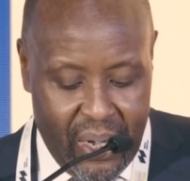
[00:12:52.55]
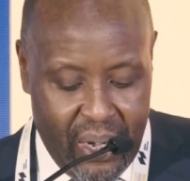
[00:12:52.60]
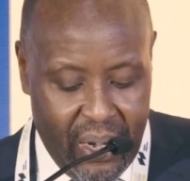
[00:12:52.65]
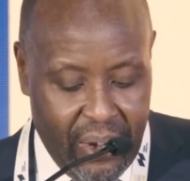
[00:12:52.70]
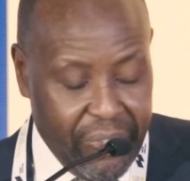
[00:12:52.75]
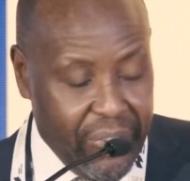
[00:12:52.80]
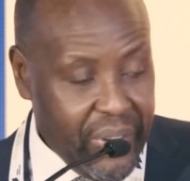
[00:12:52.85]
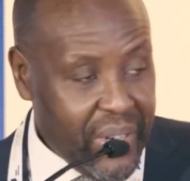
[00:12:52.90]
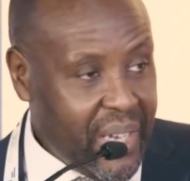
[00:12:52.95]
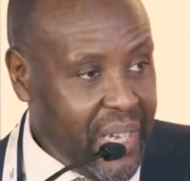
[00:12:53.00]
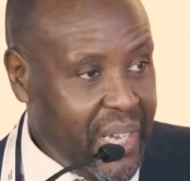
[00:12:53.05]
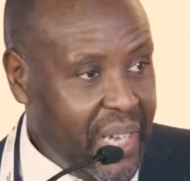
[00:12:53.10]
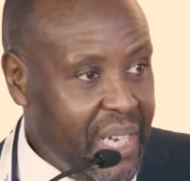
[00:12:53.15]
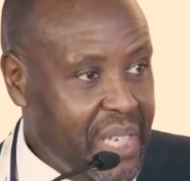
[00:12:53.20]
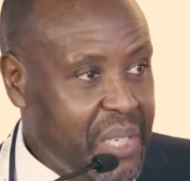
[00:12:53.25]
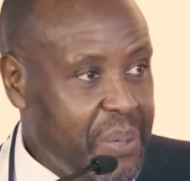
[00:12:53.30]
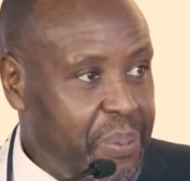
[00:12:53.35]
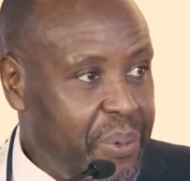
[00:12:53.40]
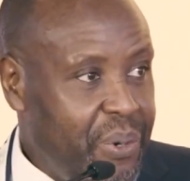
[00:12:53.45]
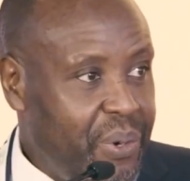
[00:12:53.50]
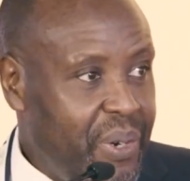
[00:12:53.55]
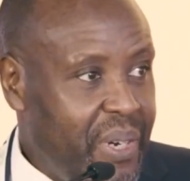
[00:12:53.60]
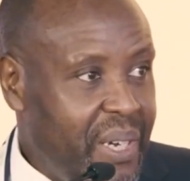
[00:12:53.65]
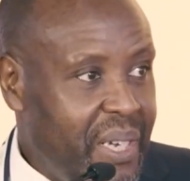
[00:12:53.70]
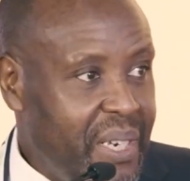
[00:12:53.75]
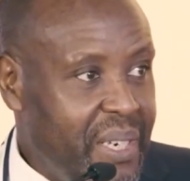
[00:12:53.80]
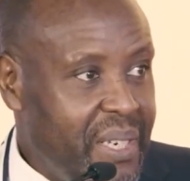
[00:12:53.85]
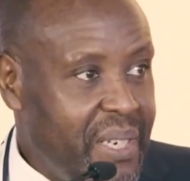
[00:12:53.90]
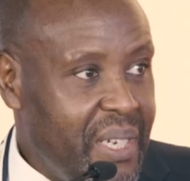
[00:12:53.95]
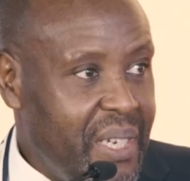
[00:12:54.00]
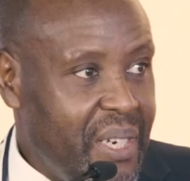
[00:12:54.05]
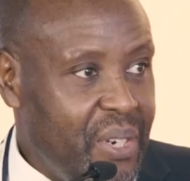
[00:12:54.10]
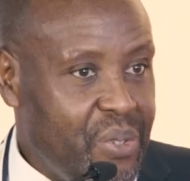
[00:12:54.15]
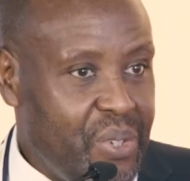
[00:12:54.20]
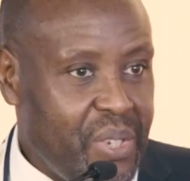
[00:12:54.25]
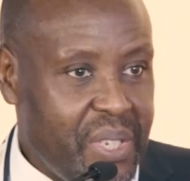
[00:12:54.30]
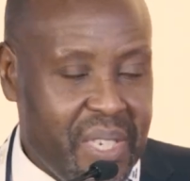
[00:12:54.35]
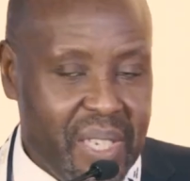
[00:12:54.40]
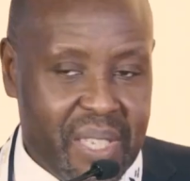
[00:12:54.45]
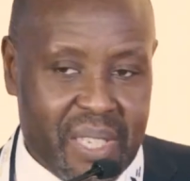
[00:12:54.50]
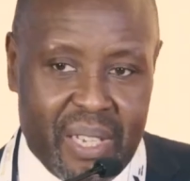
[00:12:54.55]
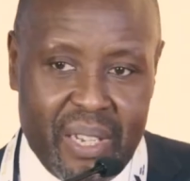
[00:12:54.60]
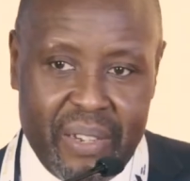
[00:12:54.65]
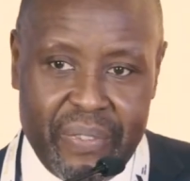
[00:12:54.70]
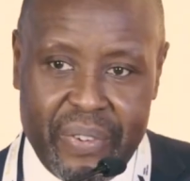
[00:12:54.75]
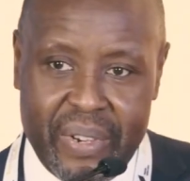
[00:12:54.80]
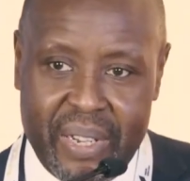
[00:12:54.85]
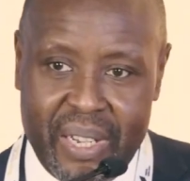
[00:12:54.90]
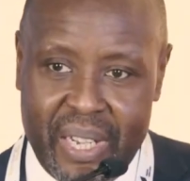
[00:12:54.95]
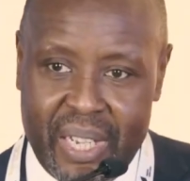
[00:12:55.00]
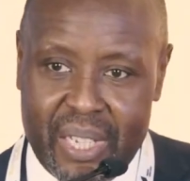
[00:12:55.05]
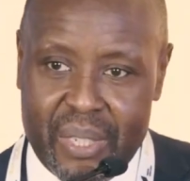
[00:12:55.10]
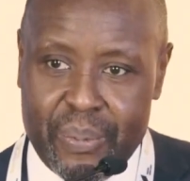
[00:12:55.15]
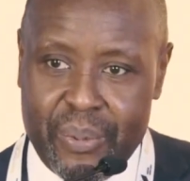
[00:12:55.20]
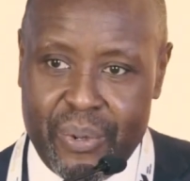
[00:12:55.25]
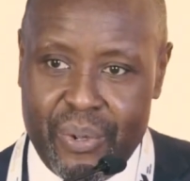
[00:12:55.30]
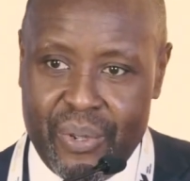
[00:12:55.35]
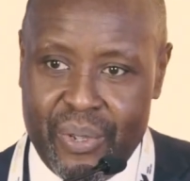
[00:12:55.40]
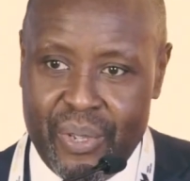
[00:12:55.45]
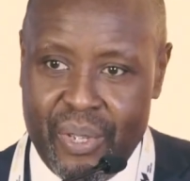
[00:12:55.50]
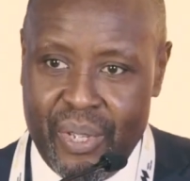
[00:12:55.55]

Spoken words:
Africa Expo and Logistics Africa Expo.